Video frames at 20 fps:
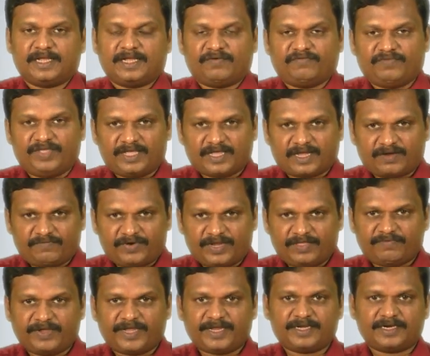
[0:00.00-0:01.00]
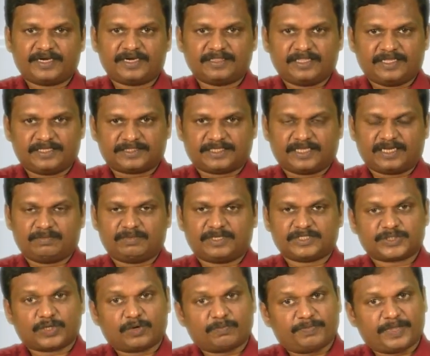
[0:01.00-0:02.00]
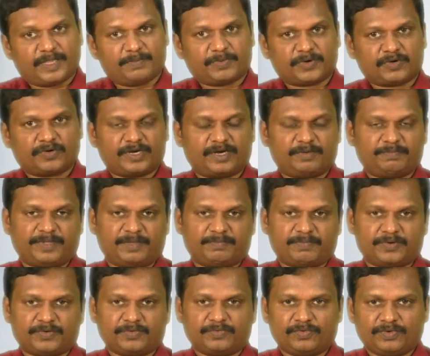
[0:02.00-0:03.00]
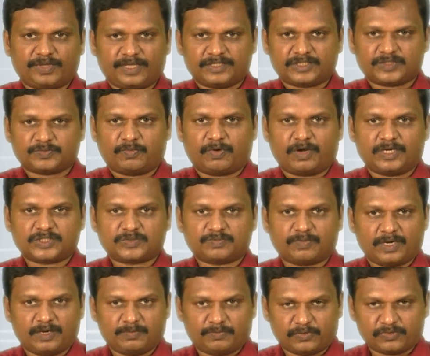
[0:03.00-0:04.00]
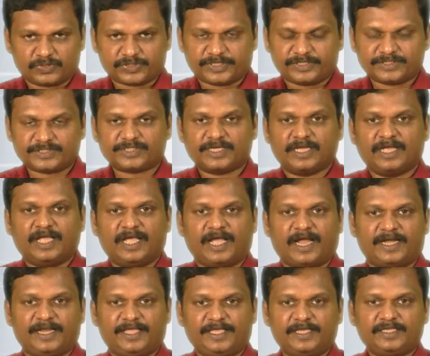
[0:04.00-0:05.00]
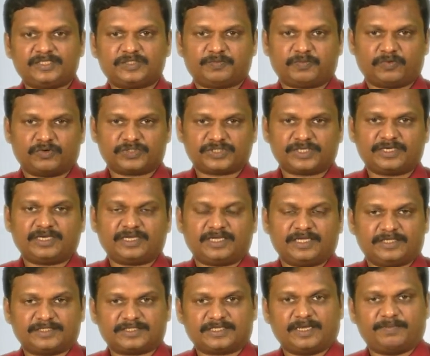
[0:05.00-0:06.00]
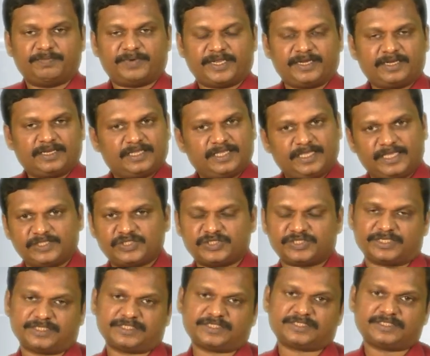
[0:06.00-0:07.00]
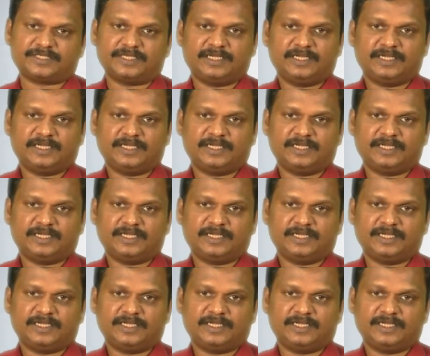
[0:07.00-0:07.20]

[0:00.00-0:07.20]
we have divided the syllabus of paper 1 and paper 2 in small portions, and each portion is kept in each test.